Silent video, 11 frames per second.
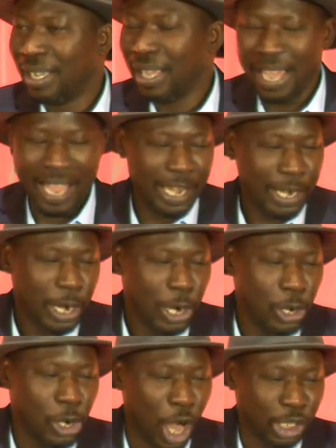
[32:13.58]
and
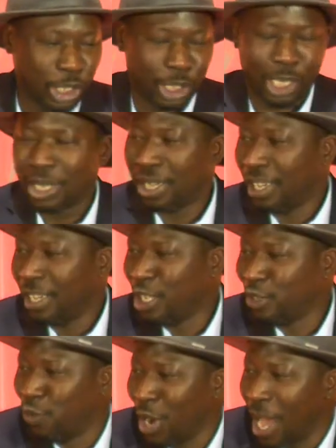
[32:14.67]
lost his
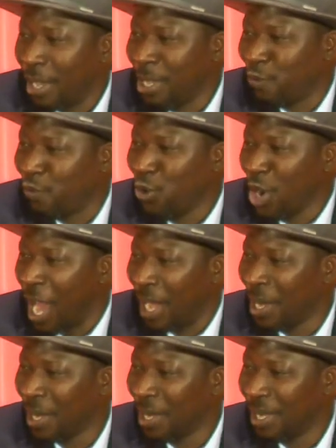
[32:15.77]
Fula
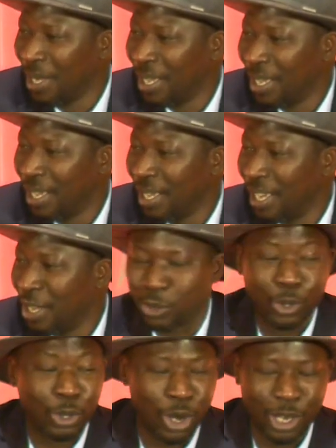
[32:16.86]
and
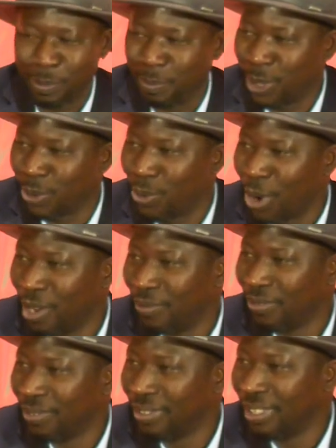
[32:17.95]
could only speak Wolof.
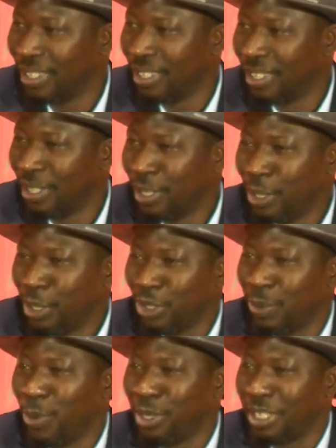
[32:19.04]
So
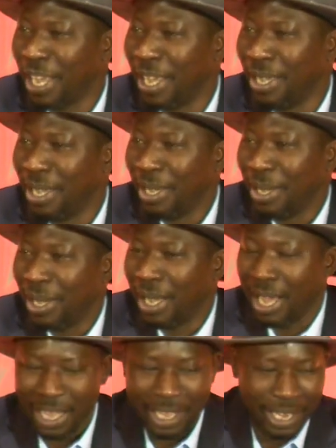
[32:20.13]
we would say
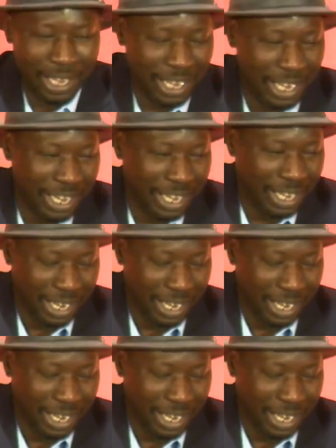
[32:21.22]
in